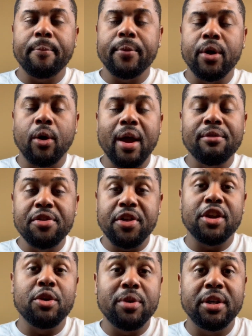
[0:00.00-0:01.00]
you know,
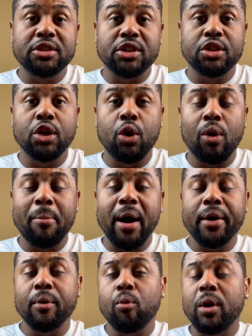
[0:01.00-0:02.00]
everything you need to know
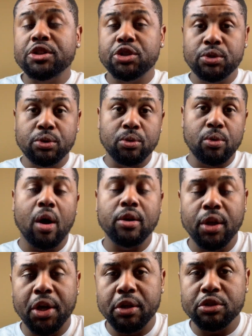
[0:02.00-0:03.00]
about it once you
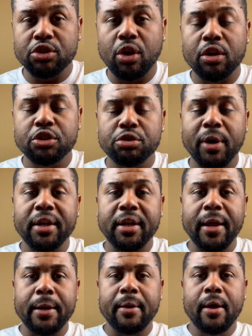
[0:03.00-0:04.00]
are looking to start
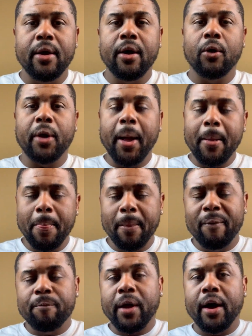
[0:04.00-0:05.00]
trading it, okay,
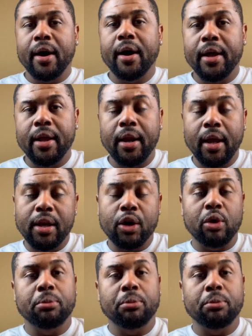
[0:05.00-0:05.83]
and the